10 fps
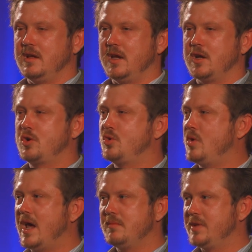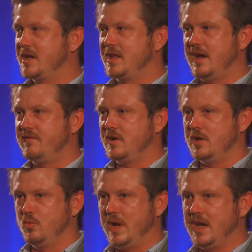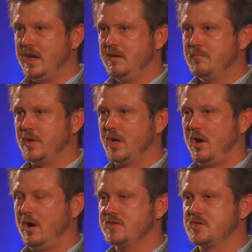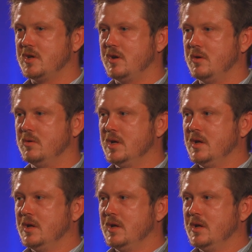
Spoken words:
incredibly clever and witty, but also